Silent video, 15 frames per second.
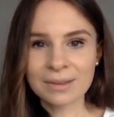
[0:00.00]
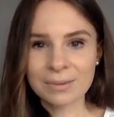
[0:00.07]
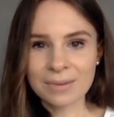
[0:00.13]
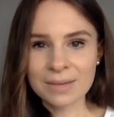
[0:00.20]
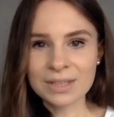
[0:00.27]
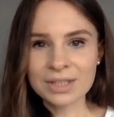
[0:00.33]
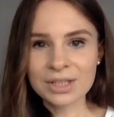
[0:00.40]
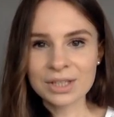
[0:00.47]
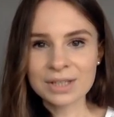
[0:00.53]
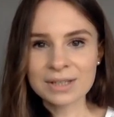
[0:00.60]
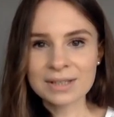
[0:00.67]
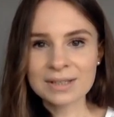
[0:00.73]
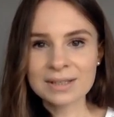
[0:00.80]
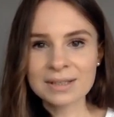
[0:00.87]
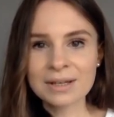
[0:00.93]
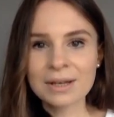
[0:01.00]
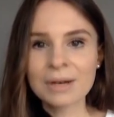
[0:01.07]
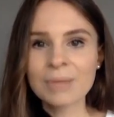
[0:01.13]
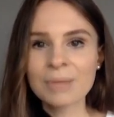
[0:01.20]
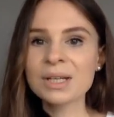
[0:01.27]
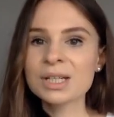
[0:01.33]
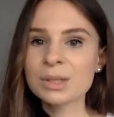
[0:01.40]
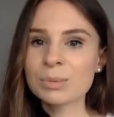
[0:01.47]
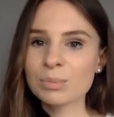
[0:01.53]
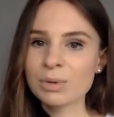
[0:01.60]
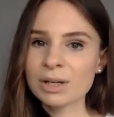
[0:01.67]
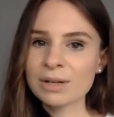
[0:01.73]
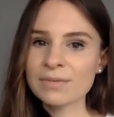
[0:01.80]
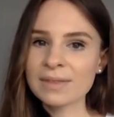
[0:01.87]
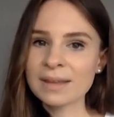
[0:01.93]
questions, we
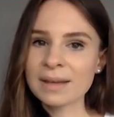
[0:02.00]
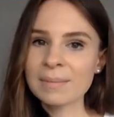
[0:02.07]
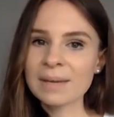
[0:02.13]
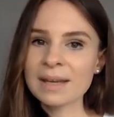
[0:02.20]
debriefed them